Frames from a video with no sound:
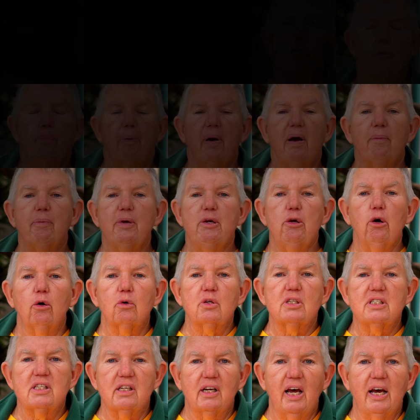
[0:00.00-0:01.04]
You probably
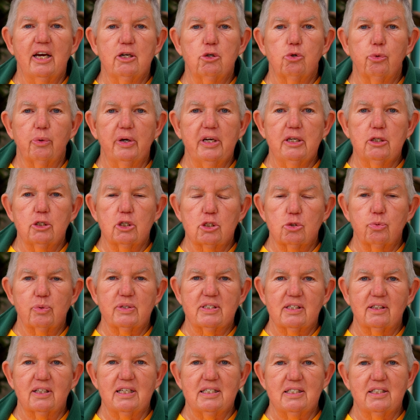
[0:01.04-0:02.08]
noticed that hydrangeas
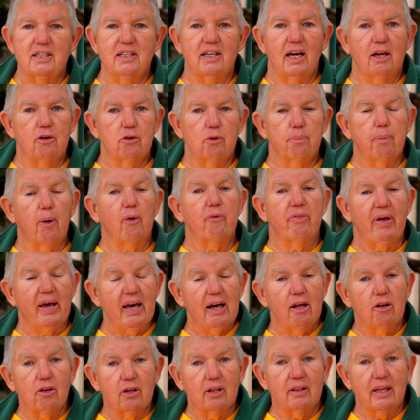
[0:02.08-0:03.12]
was listed under both
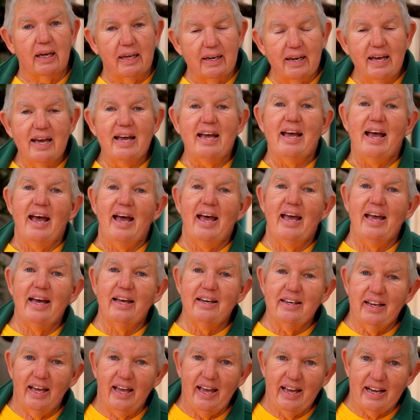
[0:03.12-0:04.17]
alkaline
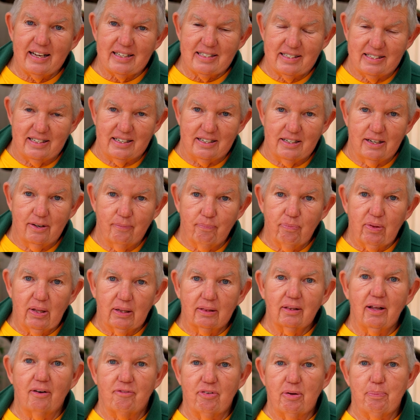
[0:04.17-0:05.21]
and
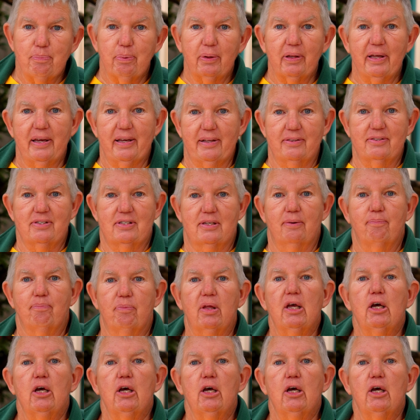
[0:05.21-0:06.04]
acid-loving plants.